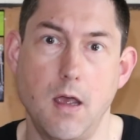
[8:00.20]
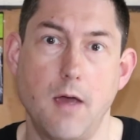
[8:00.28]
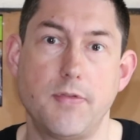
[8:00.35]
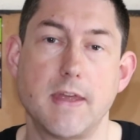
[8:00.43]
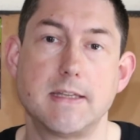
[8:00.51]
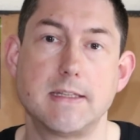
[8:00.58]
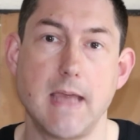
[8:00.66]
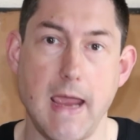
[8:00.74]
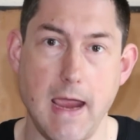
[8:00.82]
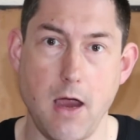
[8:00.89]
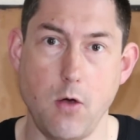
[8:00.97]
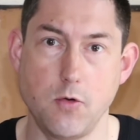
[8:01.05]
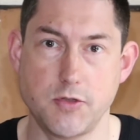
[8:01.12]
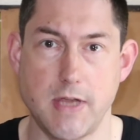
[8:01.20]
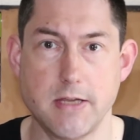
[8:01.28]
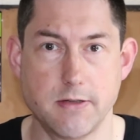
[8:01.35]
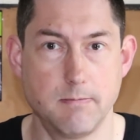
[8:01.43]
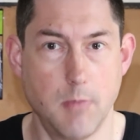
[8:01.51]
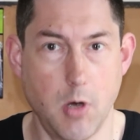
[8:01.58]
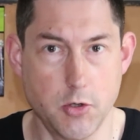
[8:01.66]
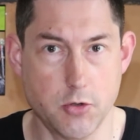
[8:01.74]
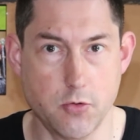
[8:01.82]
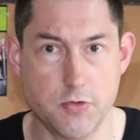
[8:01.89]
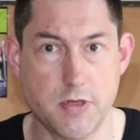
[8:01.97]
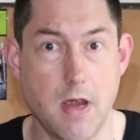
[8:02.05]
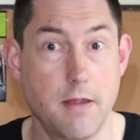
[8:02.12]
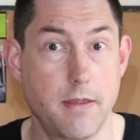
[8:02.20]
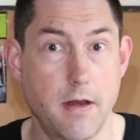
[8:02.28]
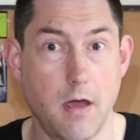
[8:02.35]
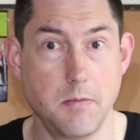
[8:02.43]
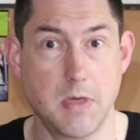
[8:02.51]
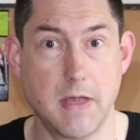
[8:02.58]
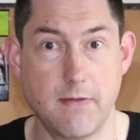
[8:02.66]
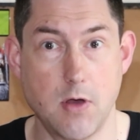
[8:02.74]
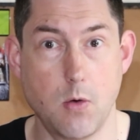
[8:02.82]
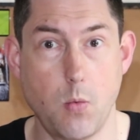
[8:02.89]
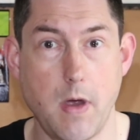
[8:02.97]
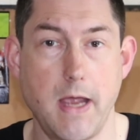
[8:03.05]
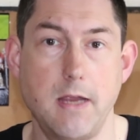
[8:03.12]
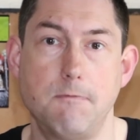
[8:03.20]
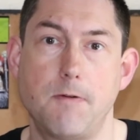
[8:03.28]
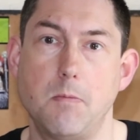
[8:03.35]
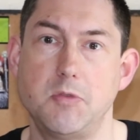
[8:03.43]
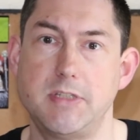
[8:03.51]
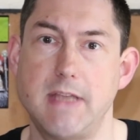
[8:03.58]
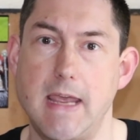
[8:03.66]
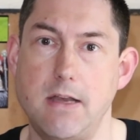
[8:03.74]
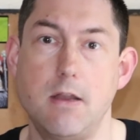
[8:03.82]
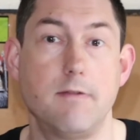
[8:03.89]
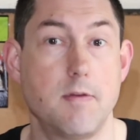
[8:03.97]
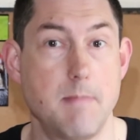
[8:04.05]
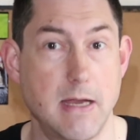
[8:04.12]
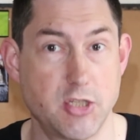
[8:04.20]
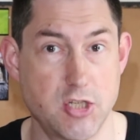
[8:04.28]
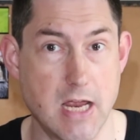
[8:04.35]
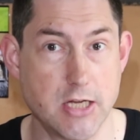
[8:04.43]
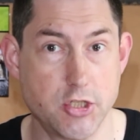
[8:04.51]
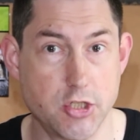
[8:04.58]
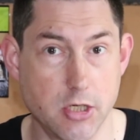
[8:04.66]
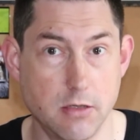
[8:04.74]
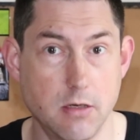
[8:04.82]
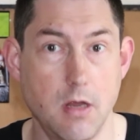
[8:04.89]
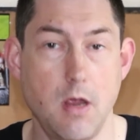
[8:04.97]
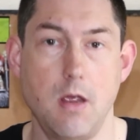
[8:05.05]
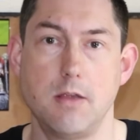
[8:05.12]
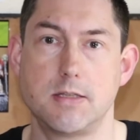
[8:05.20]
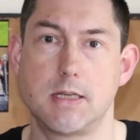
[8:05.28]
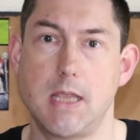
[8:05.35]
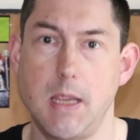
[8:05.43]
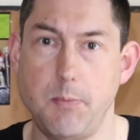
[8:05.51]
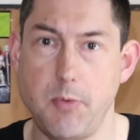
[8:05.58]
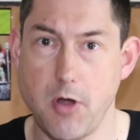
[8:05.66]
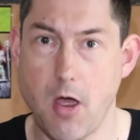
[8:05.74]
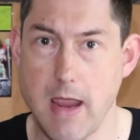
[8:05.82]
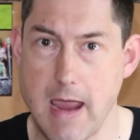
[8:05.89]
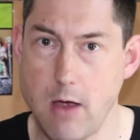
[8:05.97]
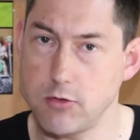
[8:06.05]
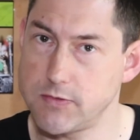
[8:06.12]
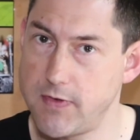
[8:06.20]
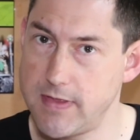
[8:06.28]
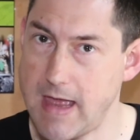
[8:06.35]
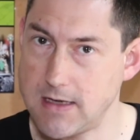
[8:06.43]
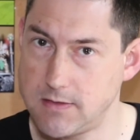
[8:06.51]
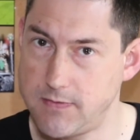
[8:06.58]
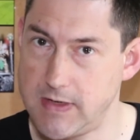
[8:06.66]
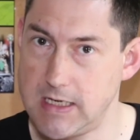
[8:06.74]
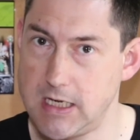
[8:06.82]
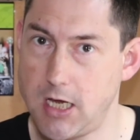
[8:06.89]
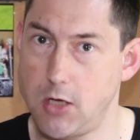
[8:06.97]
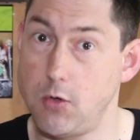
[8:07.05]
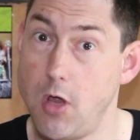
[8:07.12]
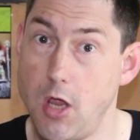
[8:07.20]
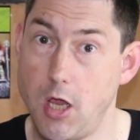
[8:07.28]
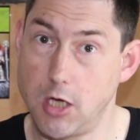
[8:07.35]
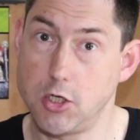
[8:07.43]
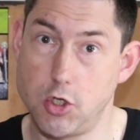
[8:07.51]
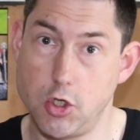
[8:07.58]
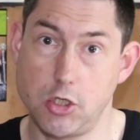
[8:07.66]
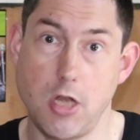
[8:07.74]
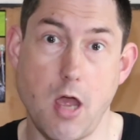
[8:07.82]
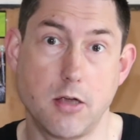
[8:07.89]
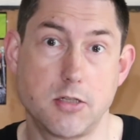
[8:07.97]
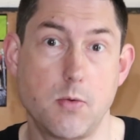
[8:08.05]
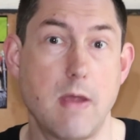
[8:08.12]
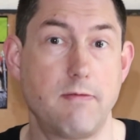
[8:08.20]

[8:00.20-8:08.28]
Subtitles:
of the Tau set of models that I'm giving away from Den of Imagination. So keep an eye out for that video, and good luck to